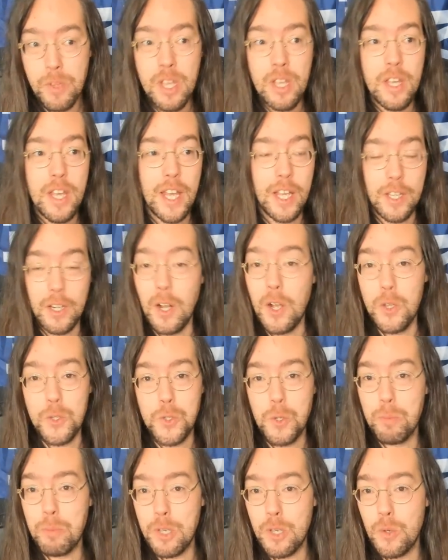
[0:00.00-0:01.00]
It could also
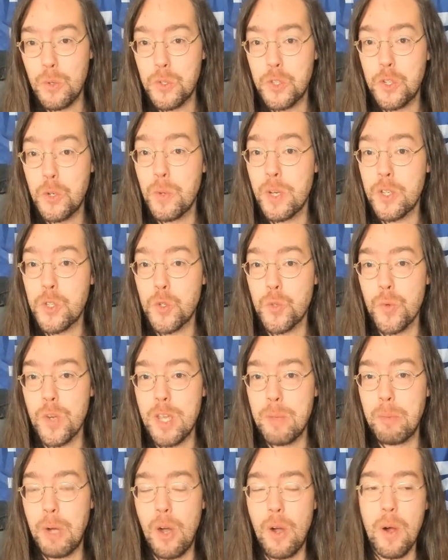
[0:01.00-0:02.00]
be used to
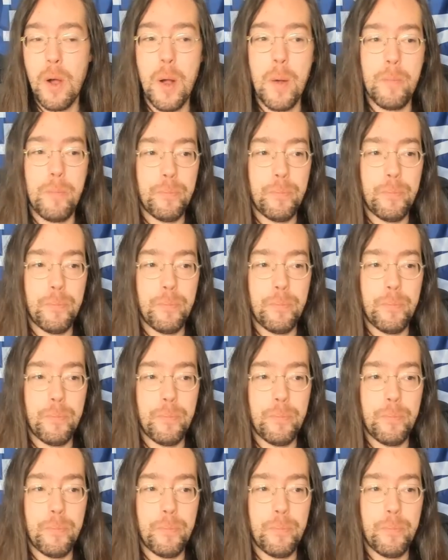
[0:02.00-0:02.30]
extreme harm.